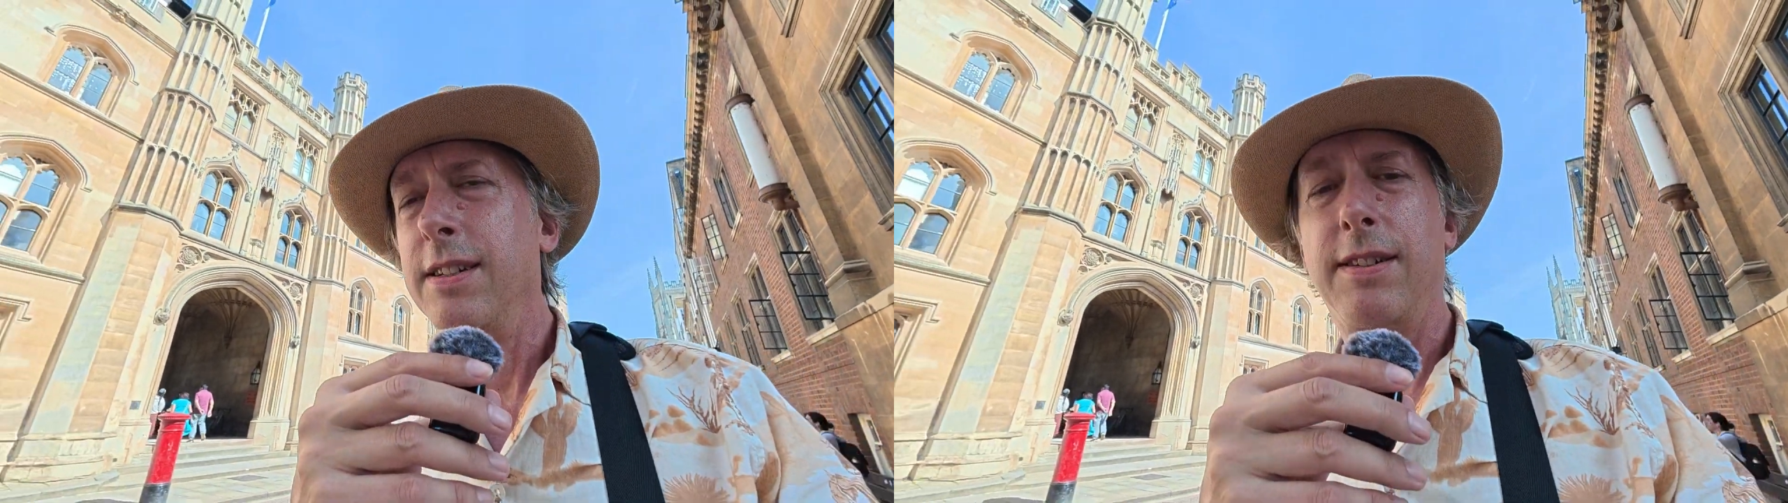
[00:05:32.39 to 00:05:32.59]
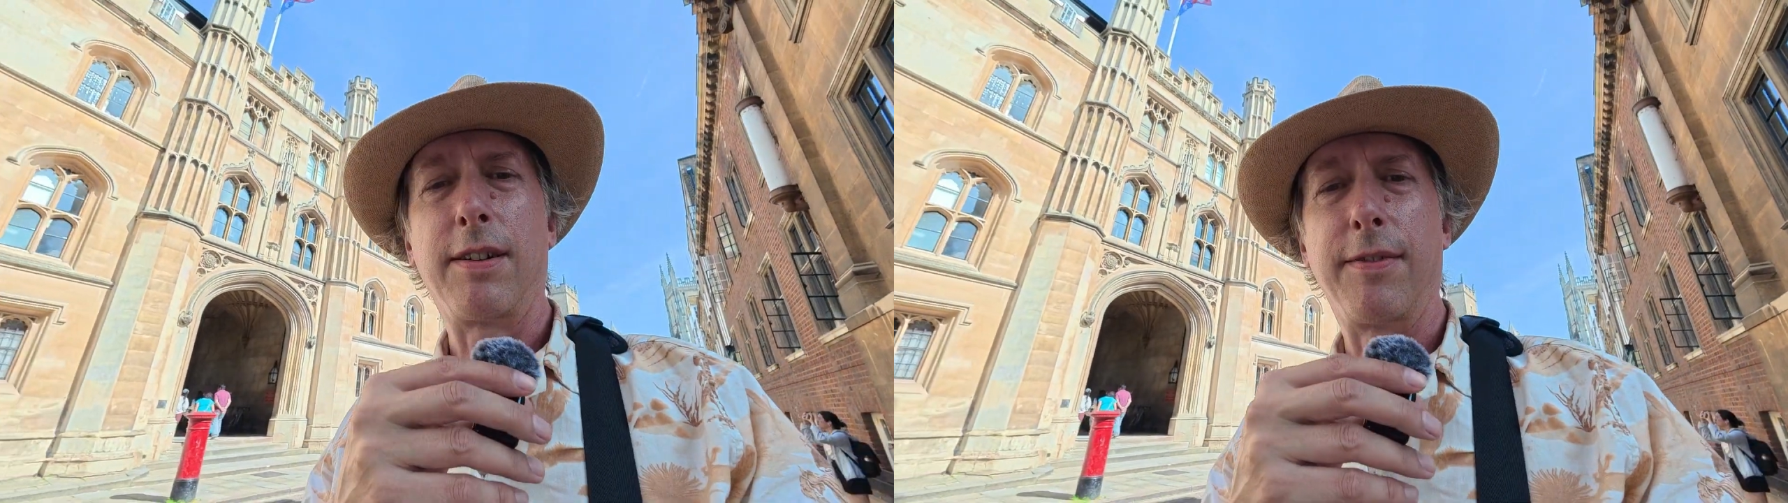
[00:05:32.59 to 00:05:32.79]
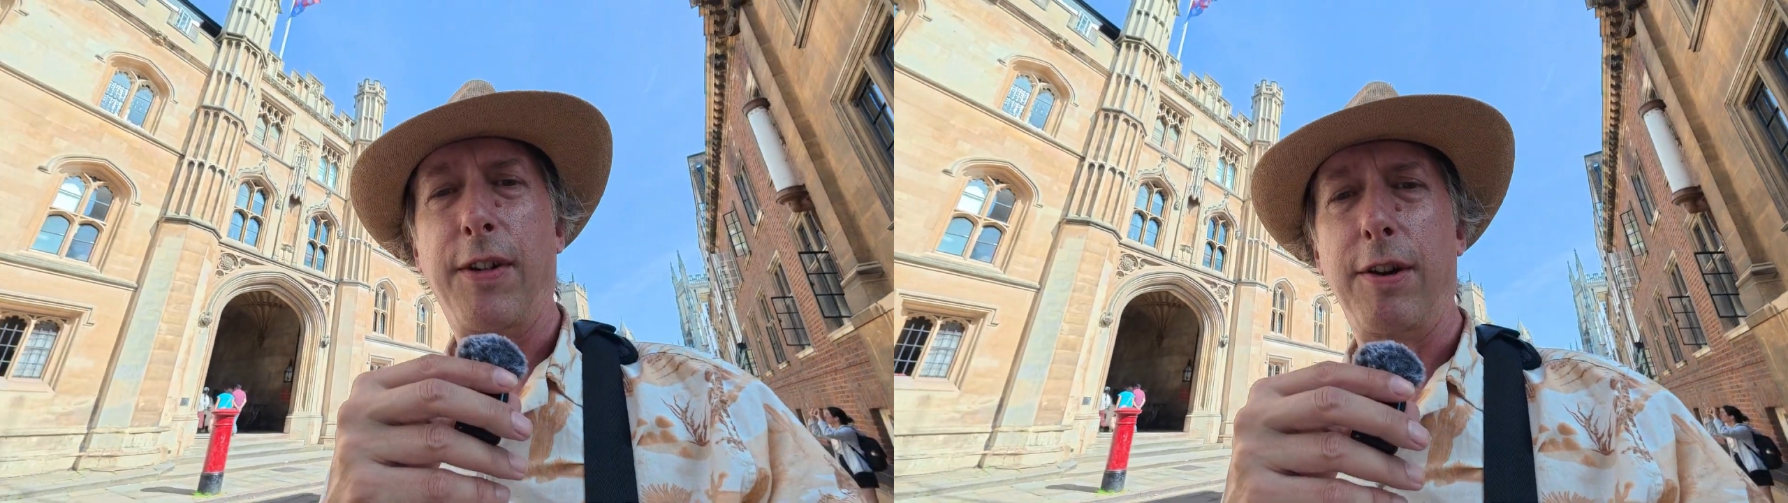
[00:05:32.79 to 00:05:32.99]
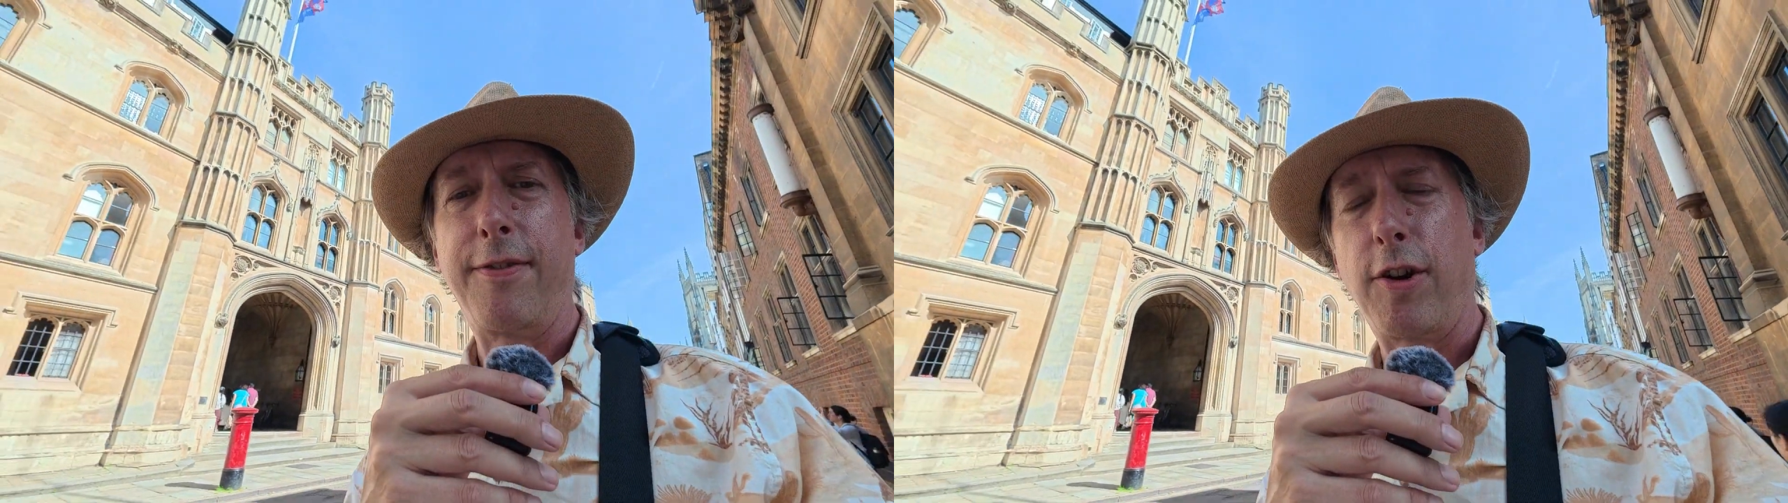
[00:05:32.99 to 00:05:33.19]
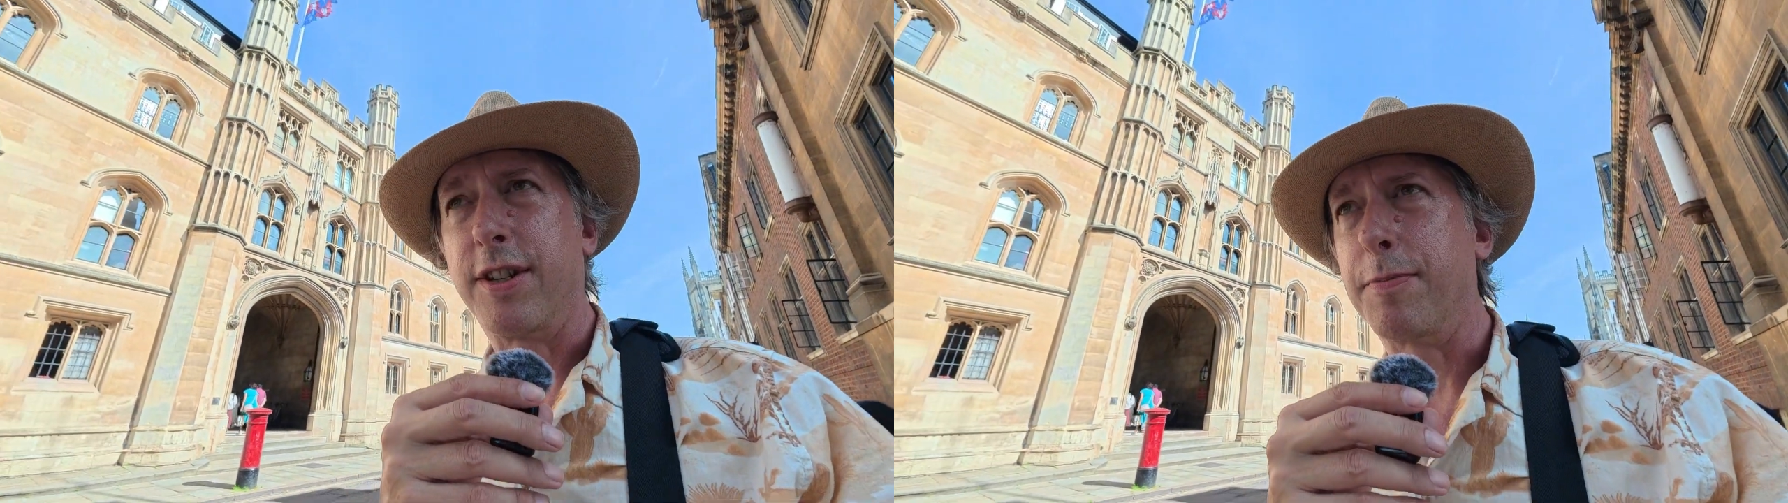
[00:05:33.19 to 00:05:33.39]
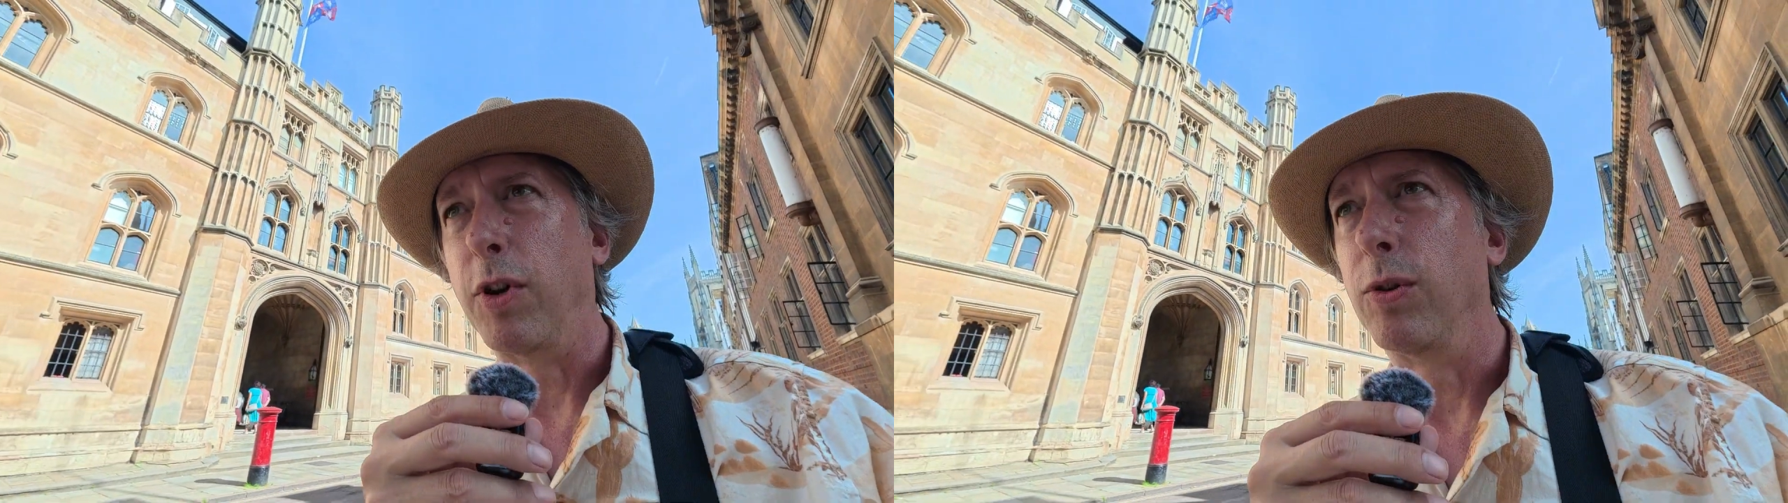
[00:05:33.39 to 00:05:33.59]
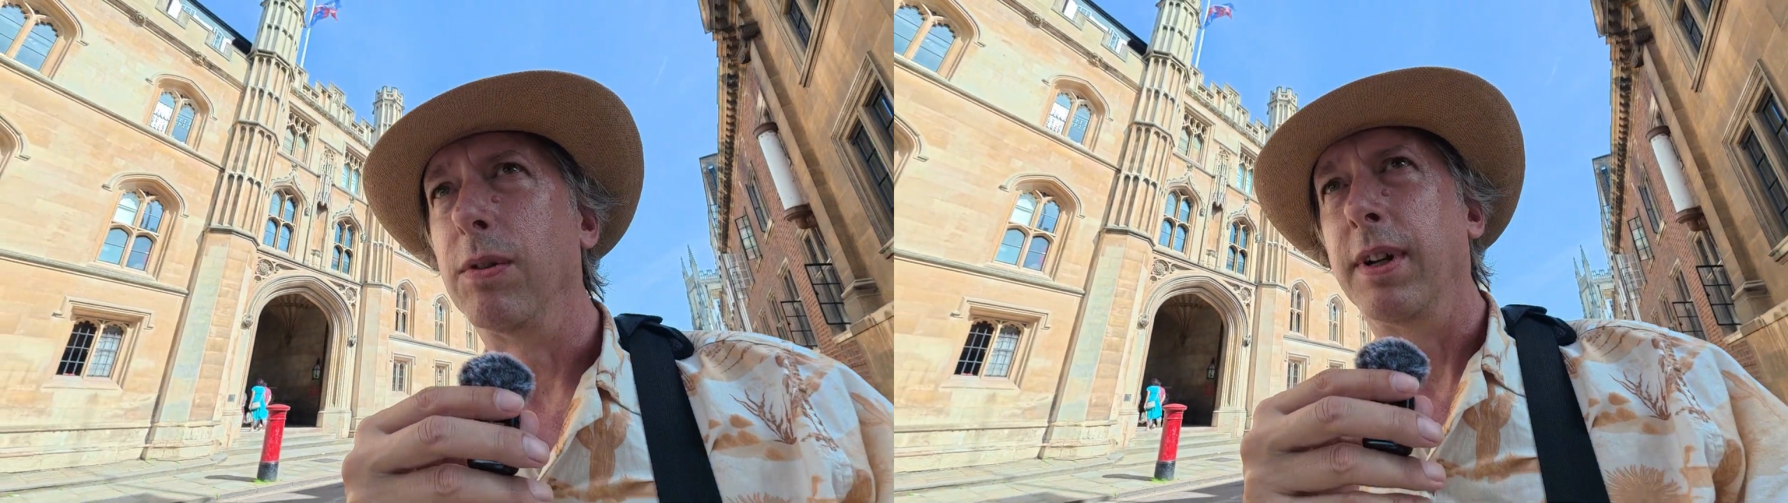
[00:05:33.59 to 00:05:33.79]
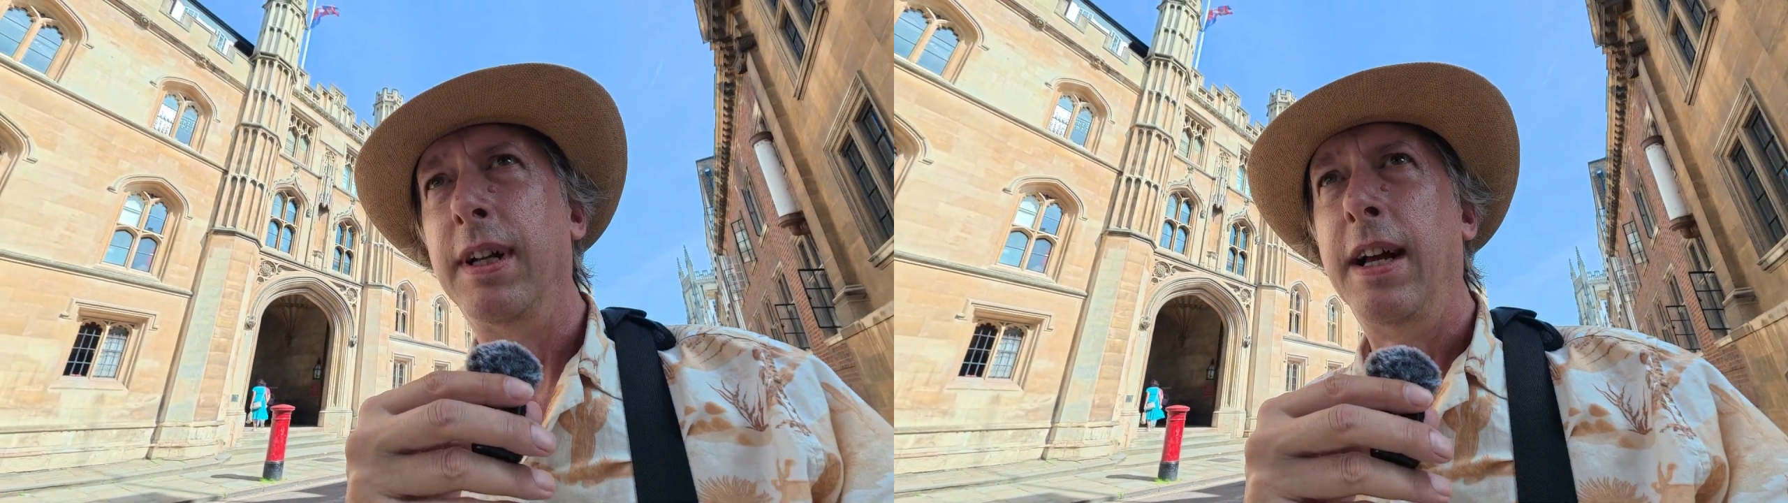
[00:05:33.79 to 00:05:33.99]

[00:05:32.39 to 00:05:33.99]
sort of very, very small